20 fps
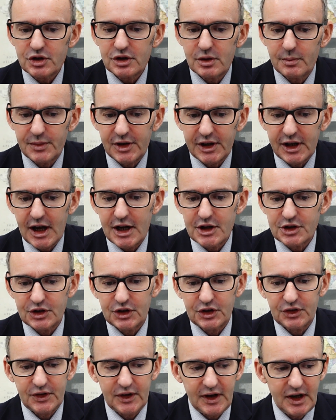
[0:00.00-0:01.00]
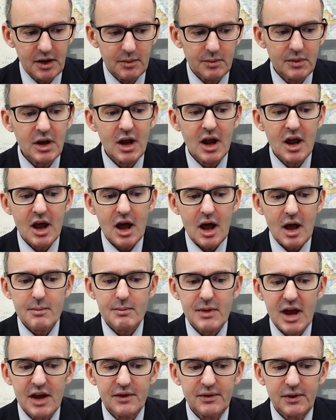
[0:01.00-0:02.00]
implications for him and
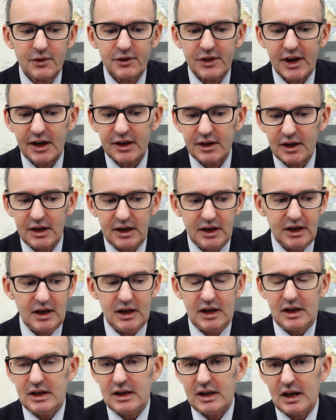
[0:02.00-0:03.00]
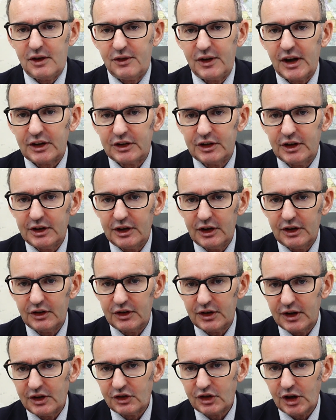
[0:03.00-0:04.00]
may have in fact affected
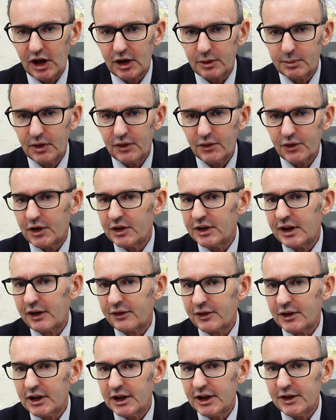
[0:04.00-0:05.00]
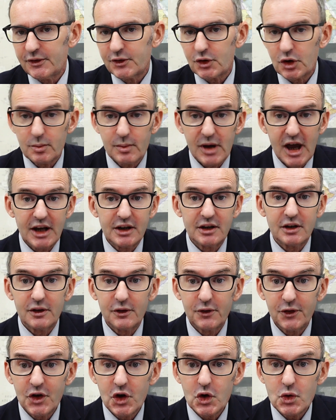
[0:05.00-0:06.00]
his entitlement for indefinite leave to remain in the
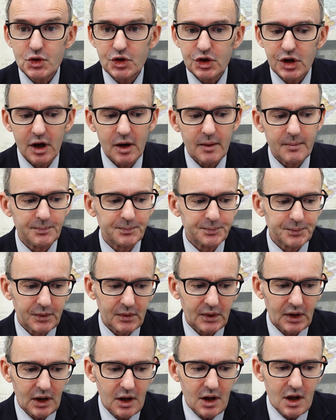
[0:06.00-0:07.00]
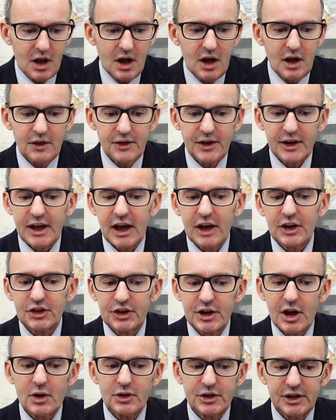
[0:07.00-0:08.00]
future. The case
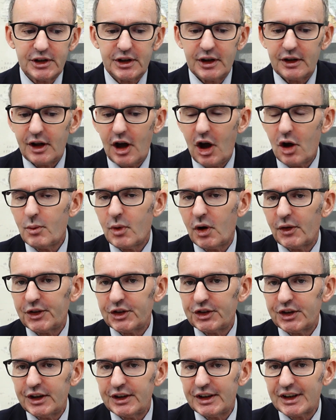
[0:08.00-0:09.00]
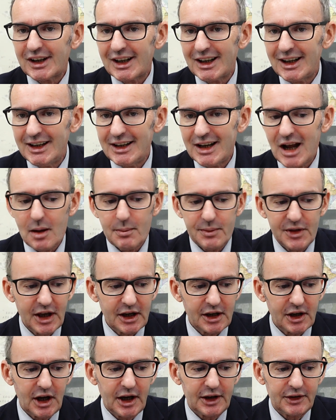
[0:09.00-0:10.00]
noted that the Home Office needed to clean up their
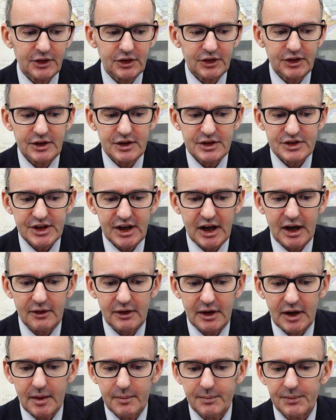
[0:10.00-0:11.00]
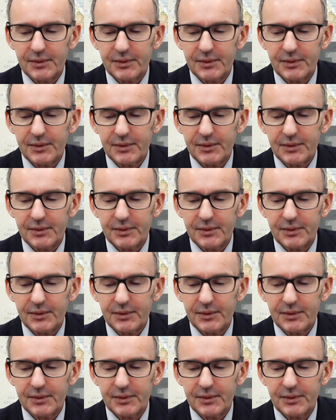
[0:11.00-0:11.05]
guidance in this area.